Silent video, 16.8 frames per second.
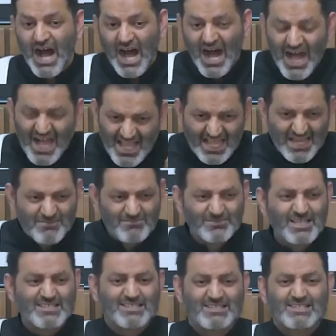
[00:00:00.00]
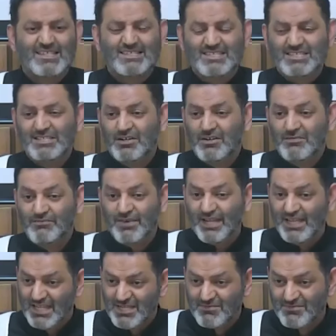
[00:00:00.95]
I am the city of
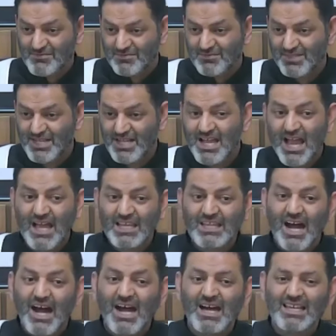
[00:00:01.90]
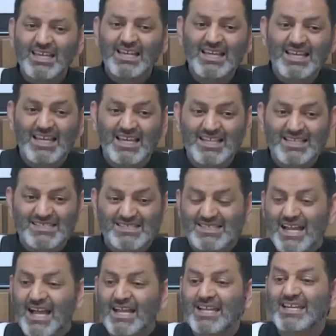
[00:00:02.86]
ilm, and Ali is
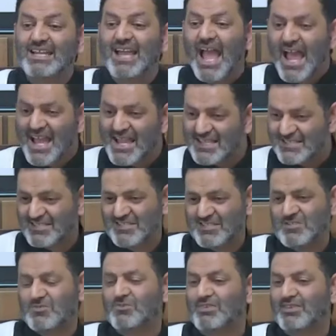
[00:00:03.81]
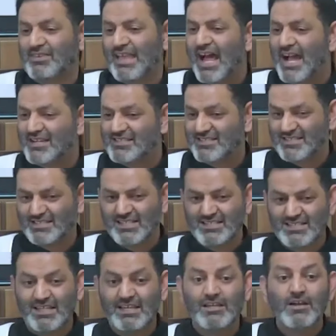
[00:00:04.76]
the gate to that
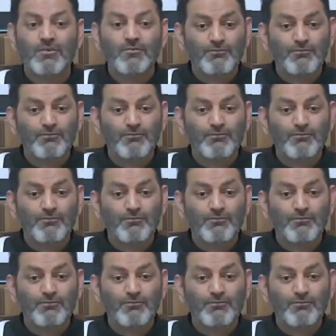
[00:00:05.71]
city.